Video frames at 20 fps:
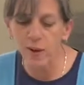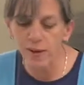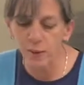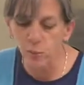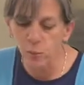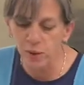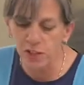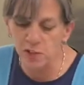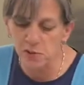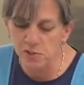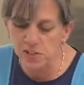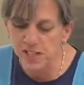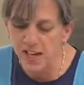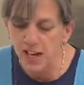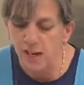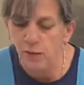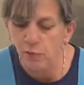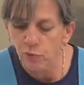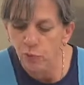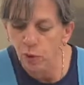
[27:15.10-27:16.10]
a weird
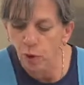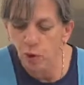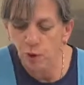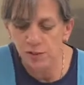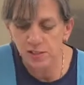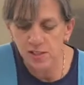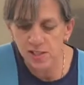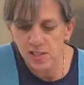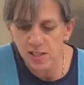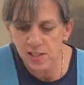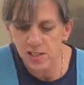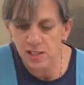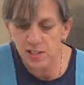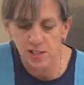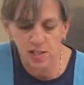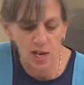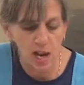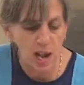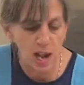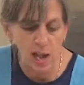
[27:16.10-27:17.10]
day for all these
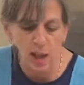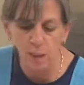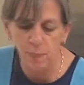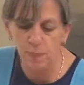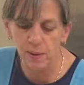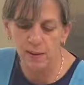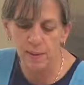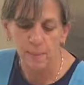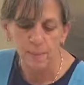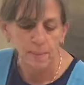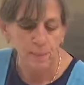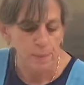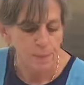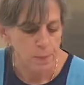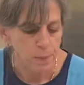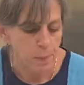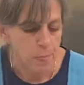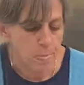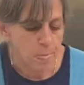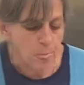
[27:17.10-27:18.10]
things to happen.
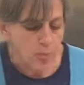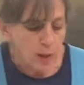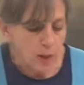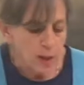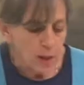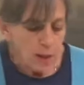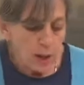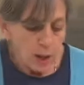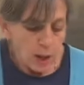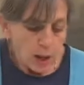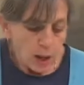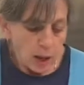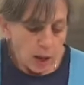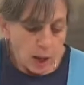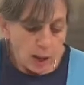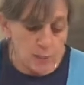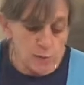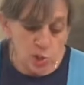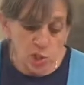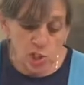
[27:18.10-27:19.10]

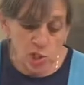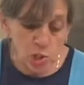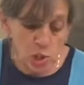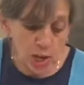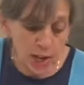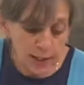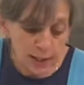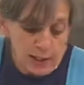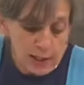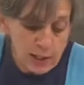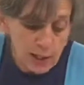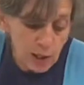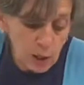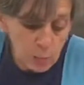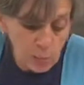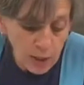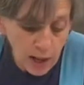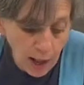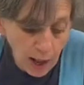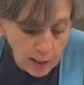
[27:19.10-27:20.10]
I'm just checking here,
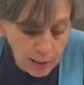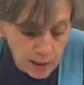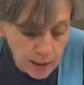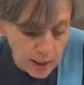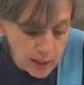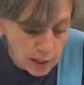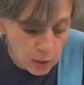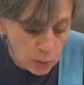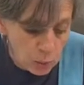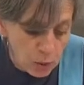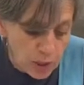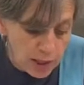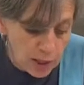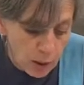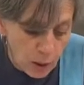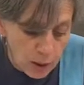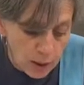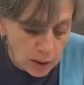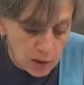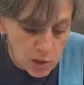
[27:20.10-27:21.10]
but I think we
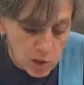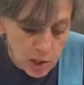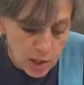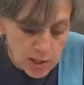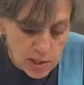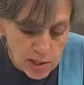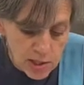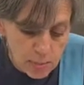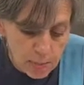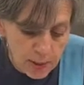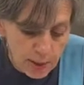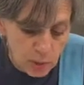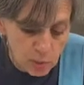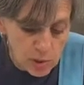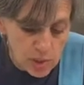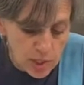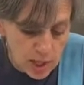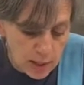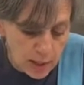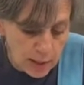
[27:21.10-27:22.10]
are just about
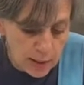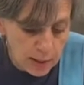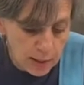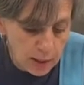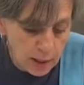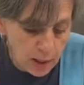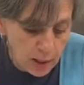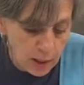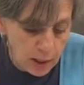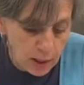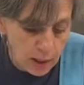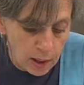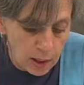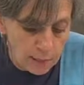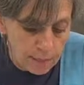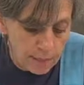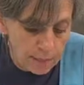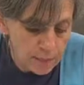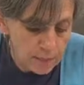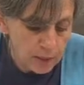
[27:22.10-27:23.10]
done.
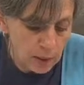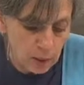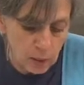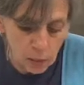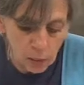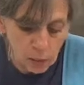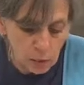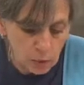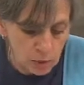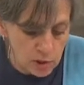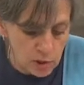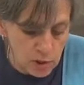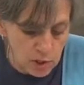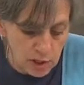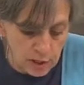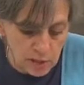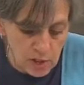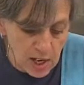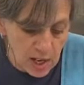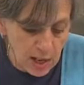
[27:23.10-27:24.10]
We're
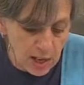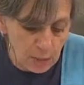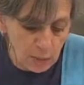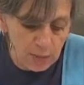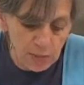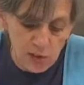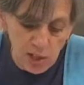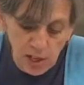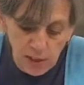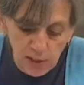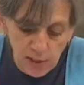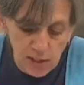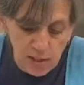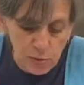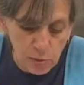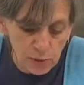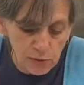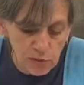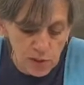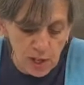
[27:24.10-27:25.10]
done that, we've done this,
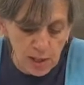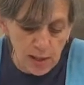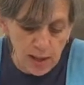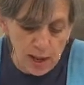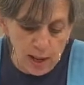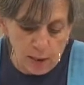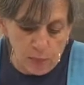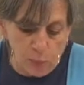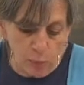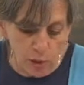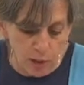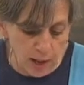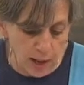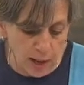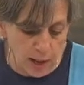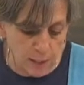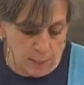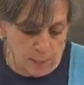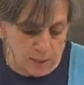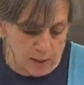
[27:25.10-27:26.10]
we've done that, we're
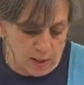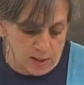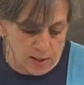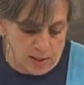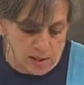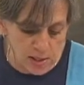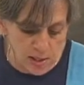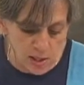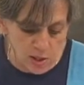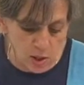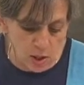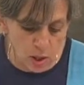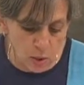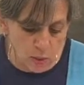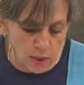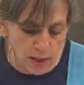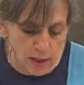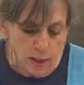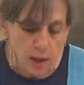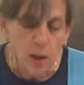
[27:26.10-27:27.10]
happy. This is
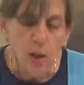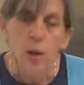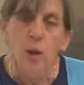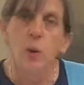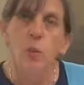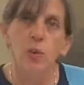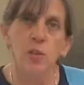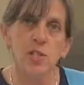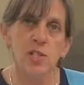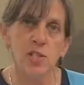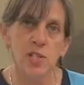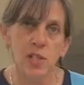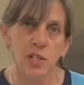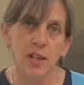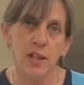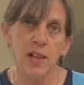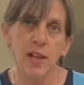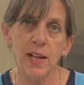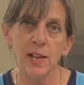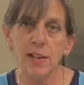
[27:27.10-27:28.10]
going. We're just
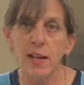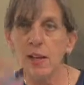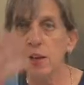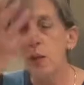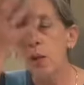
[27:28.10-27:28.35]
gonna let that